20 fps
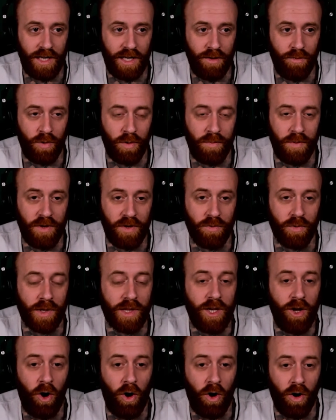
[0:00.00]
would be
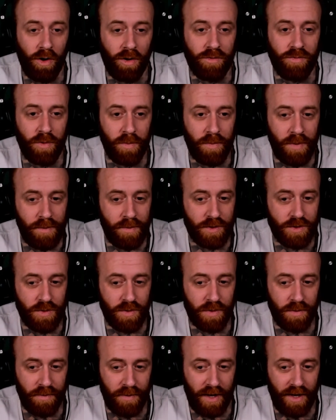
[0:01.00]
really hard for people to
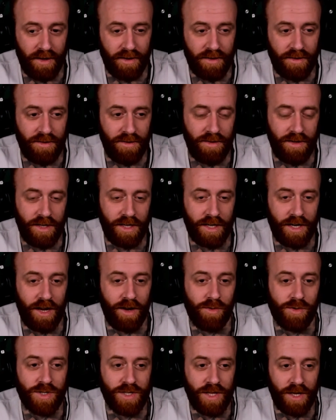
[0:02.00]
admit. And I
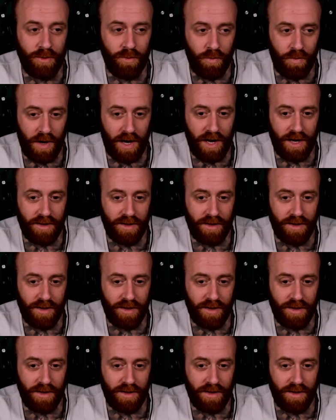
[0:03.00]
understand why.